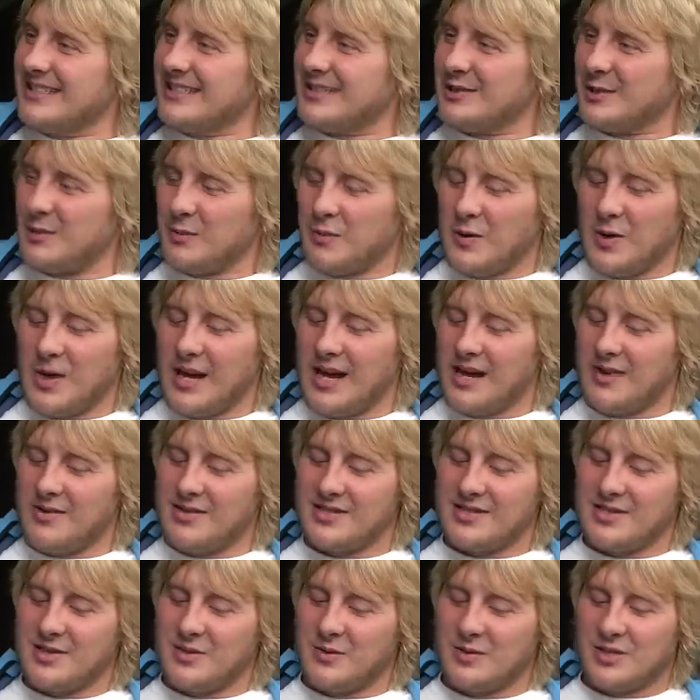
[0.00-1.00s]
The one I
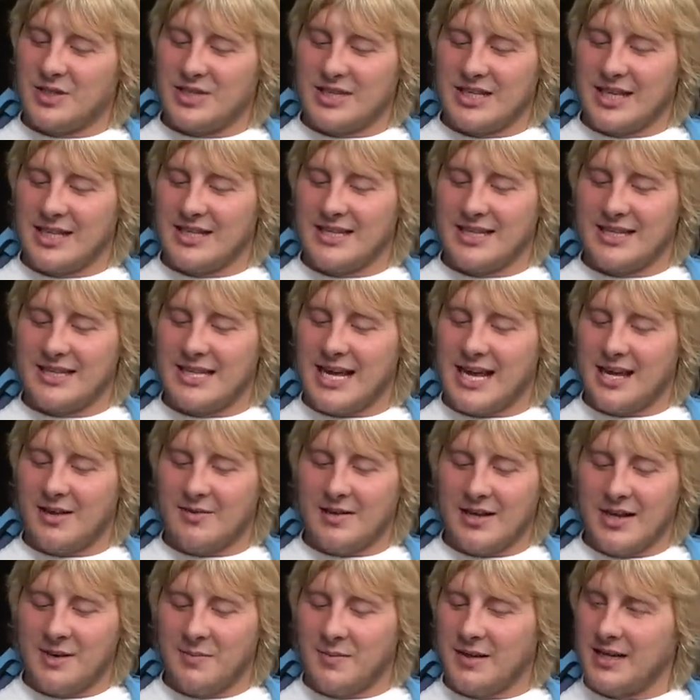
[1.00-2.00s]
always notice, lad, Nadal,
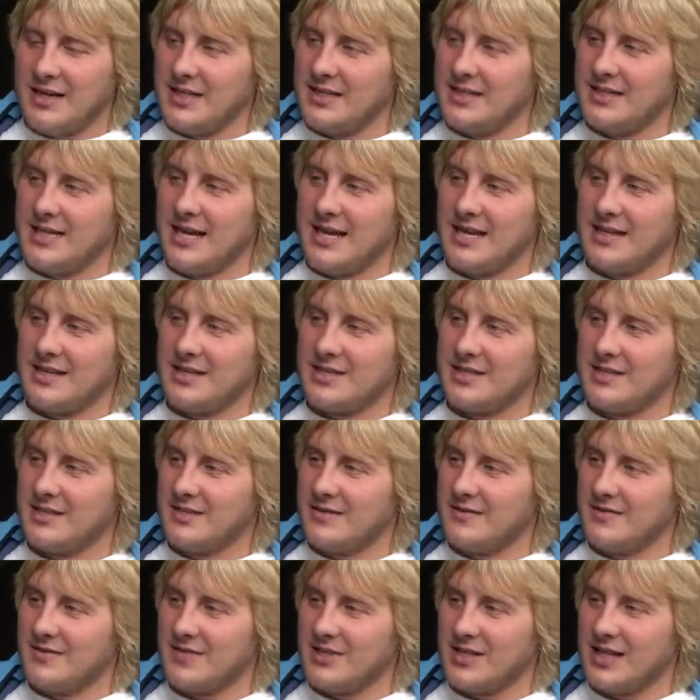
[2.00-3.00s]
when he plays tennis,
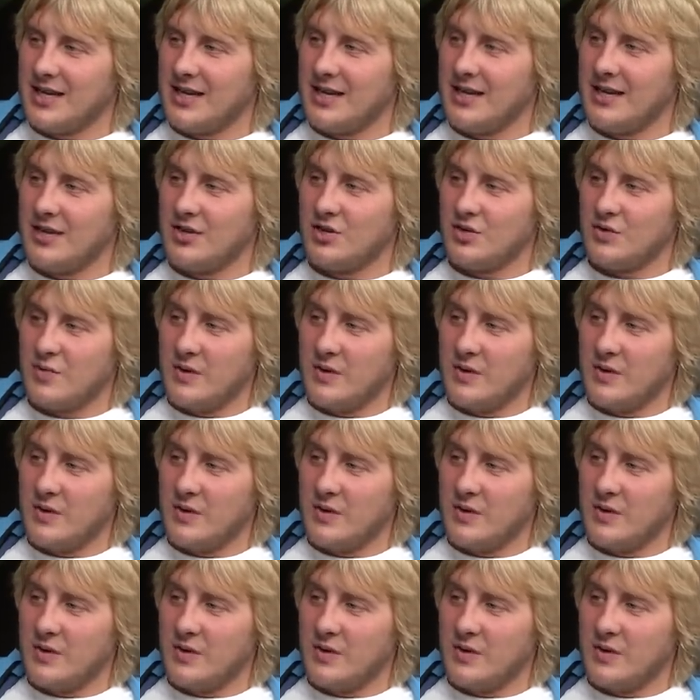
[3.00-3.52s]
you've seen it,